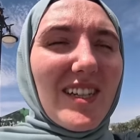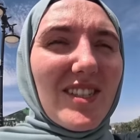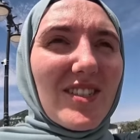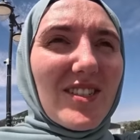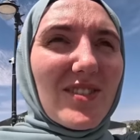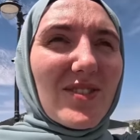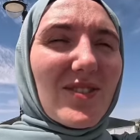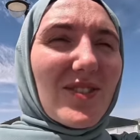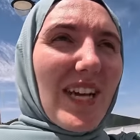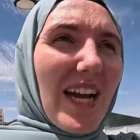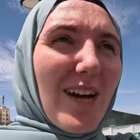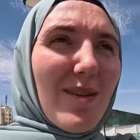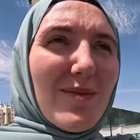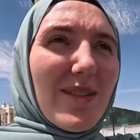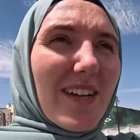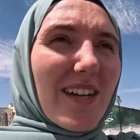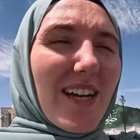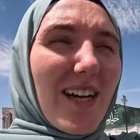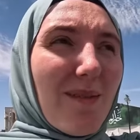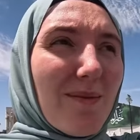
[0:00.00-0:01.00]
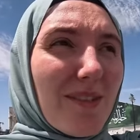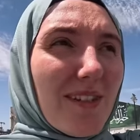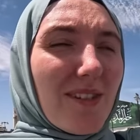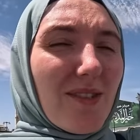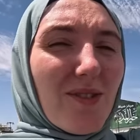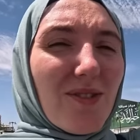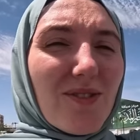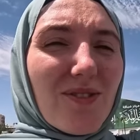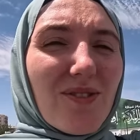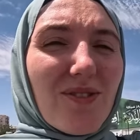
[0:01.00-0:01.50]
She's camera,
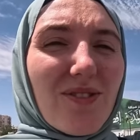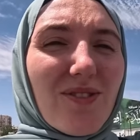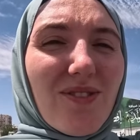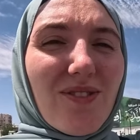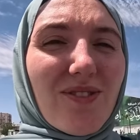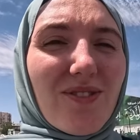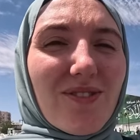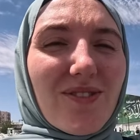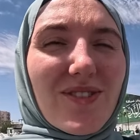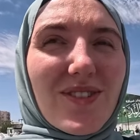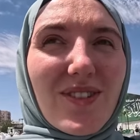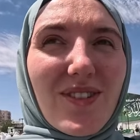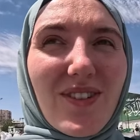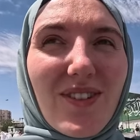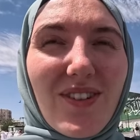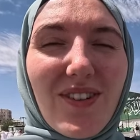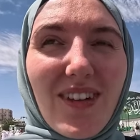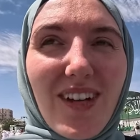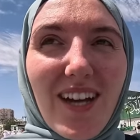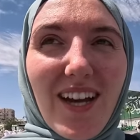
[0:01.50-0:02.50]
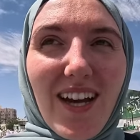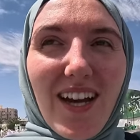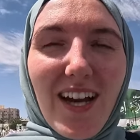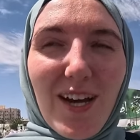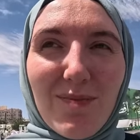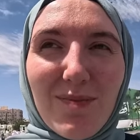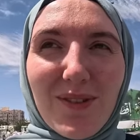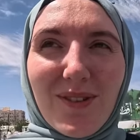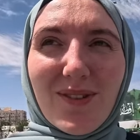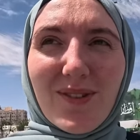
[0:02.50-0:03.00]
no. So
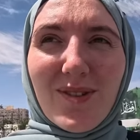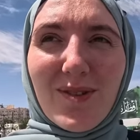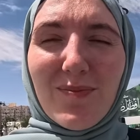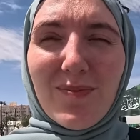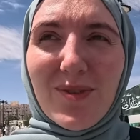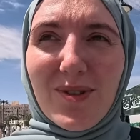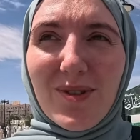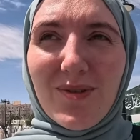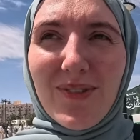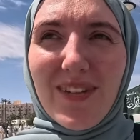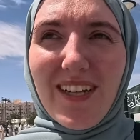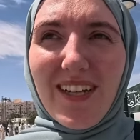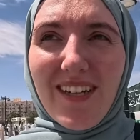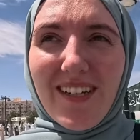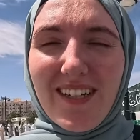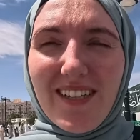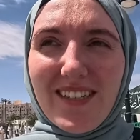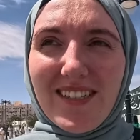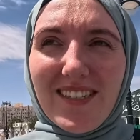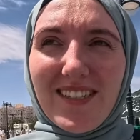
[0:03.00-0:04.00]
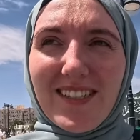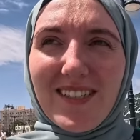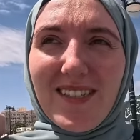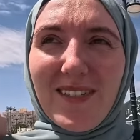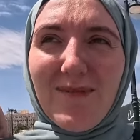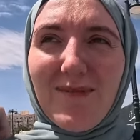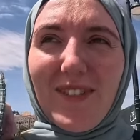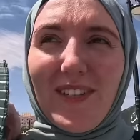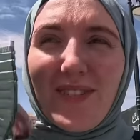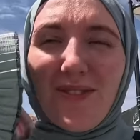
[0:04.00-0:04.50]
I put the GoPro away and I did
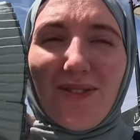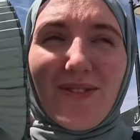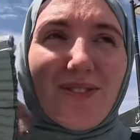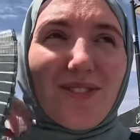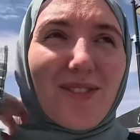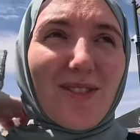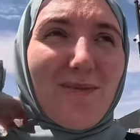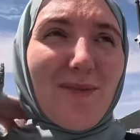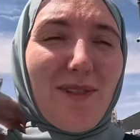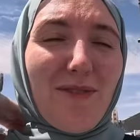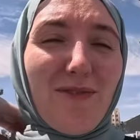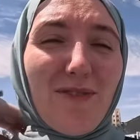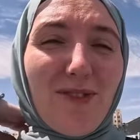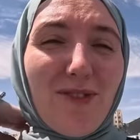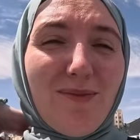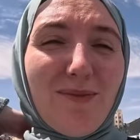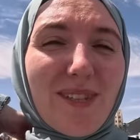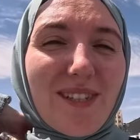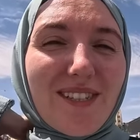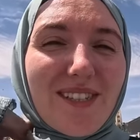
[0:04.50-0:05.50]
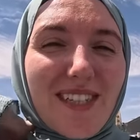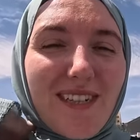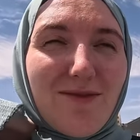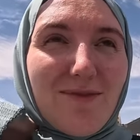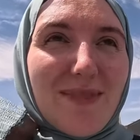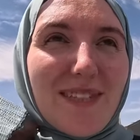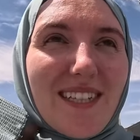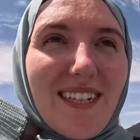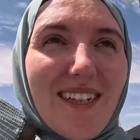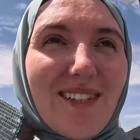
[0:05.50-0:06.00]
some videos on my phone because
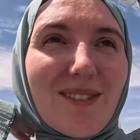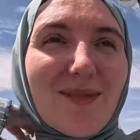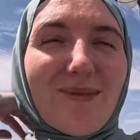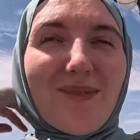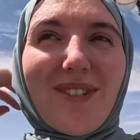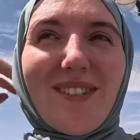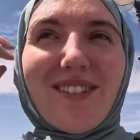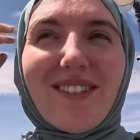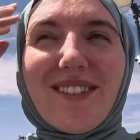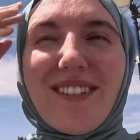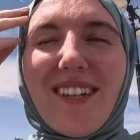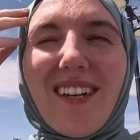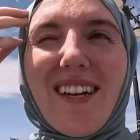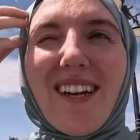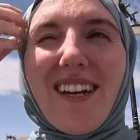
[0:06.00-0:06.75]
everybody else was.